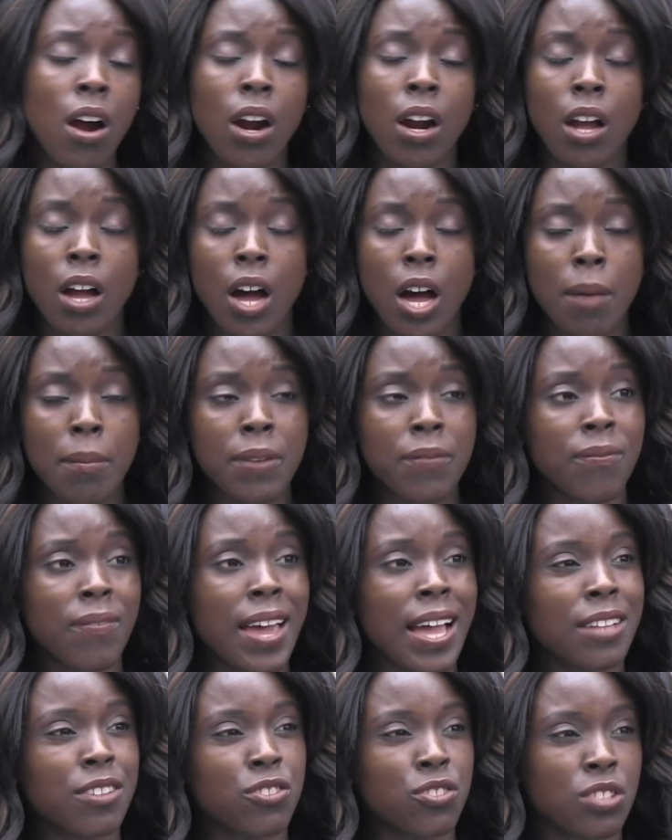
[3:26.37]
are common
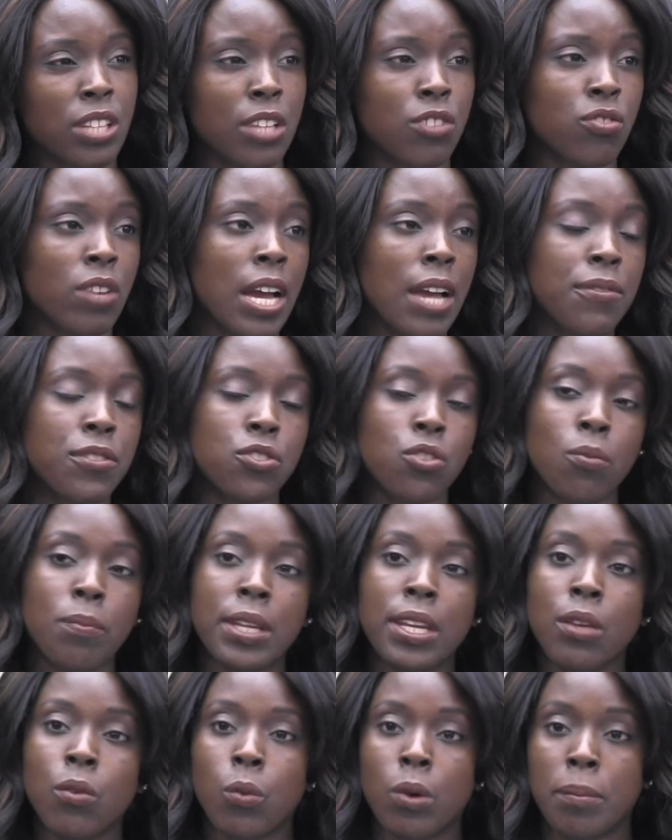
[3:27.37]
factors that drive so
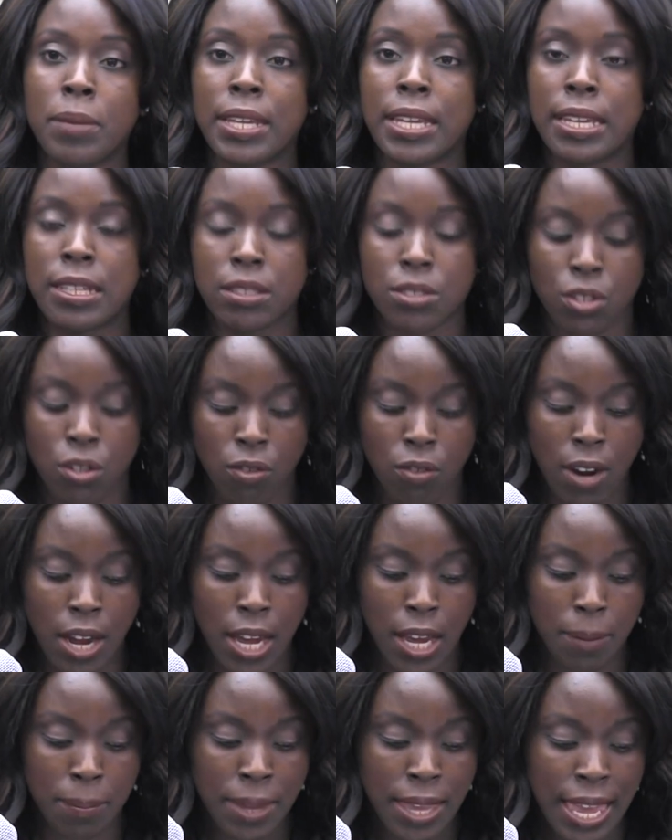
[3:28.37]
many women into
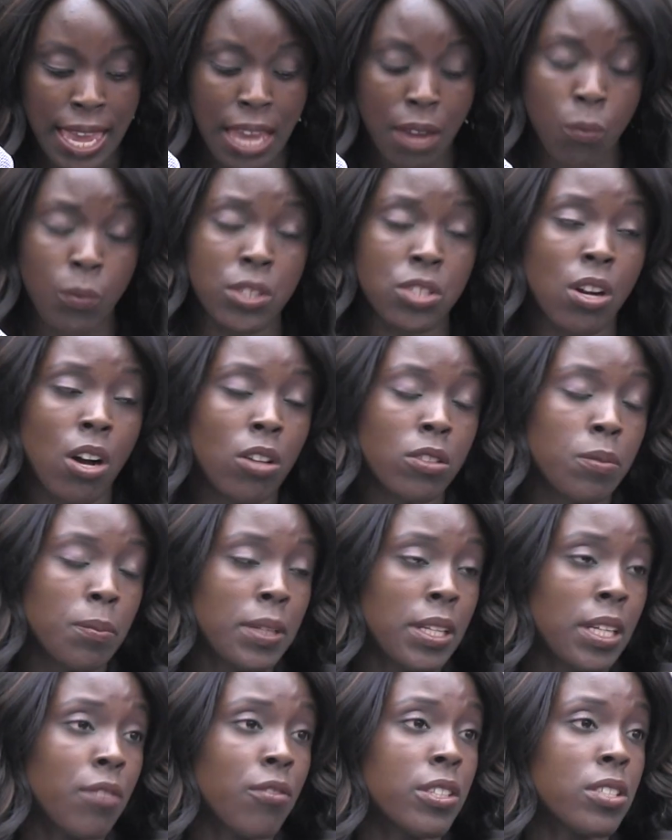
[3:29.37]
crime, and which
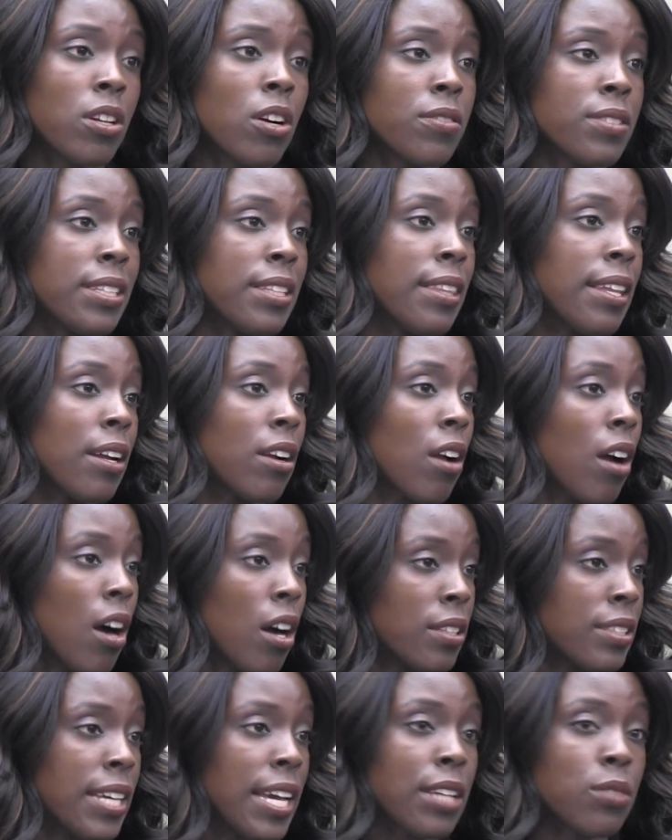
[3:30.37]
ultimately results in their
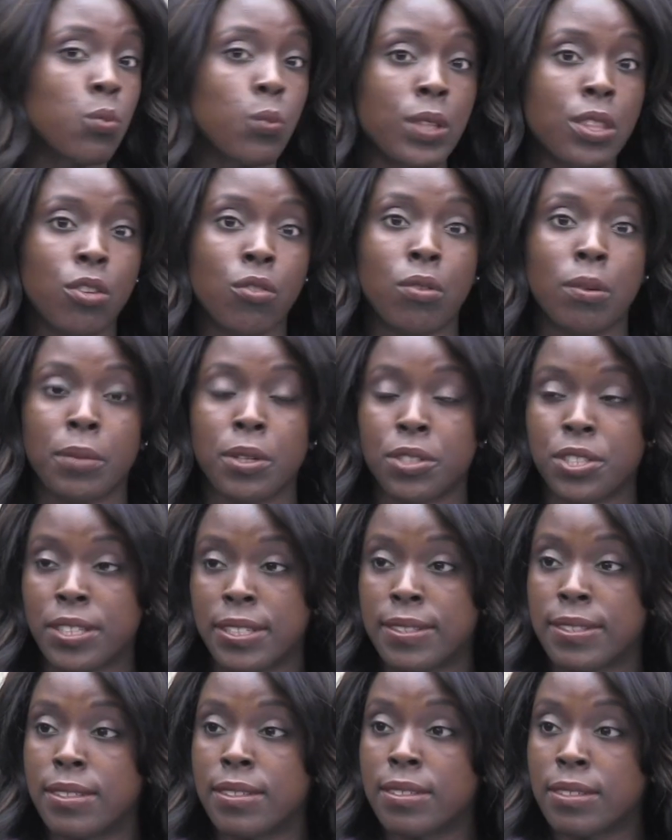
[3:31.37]
contact with the criminal
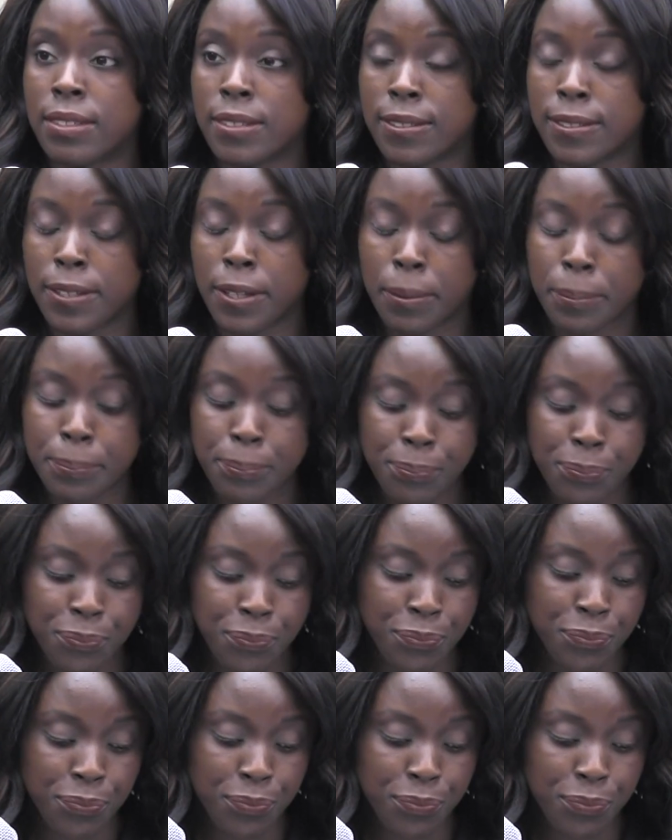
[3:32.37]
justice system.